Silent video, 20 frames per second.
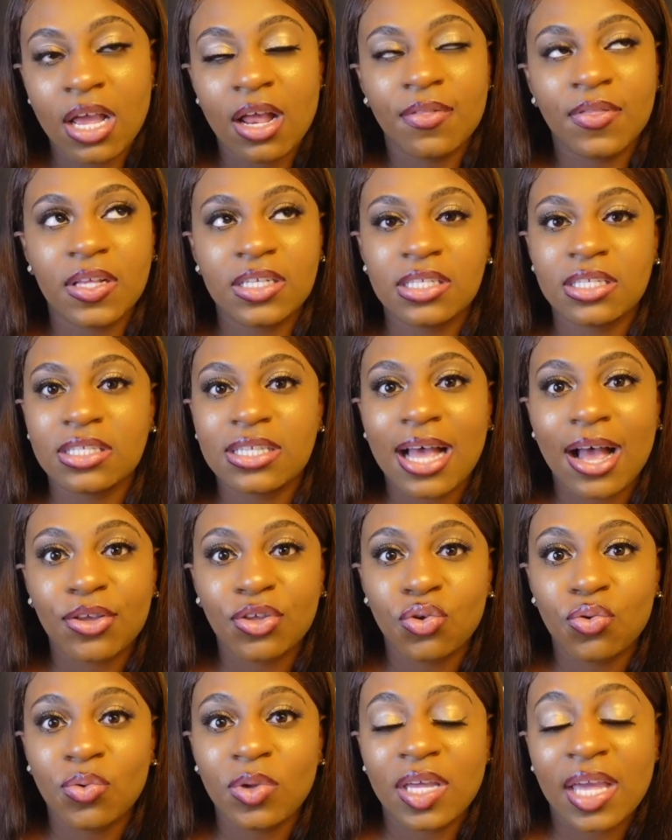This is how
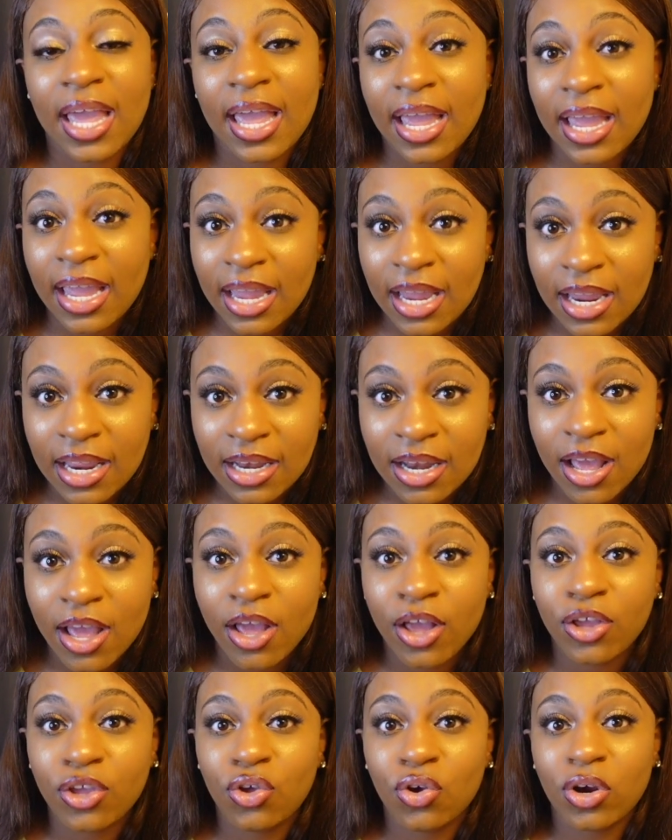you gain
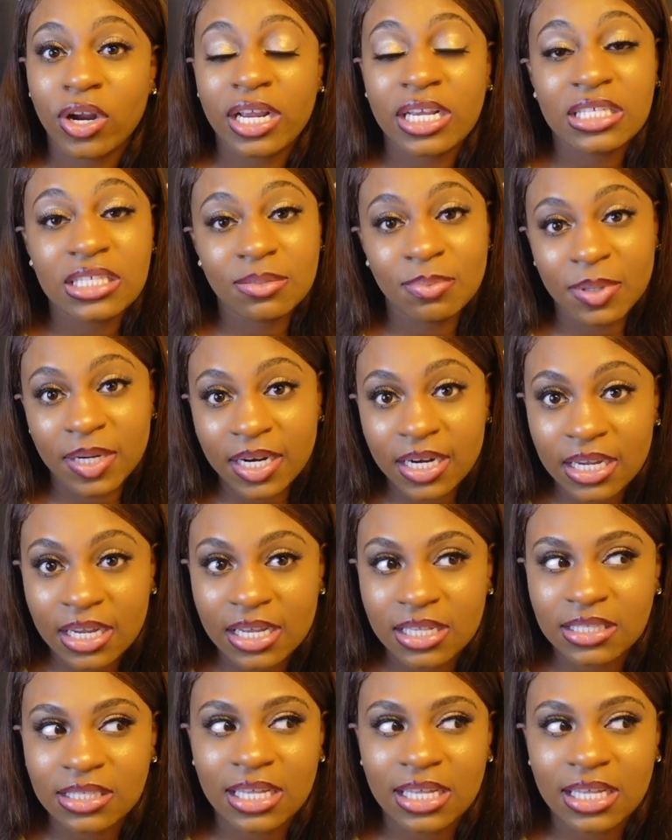your experience.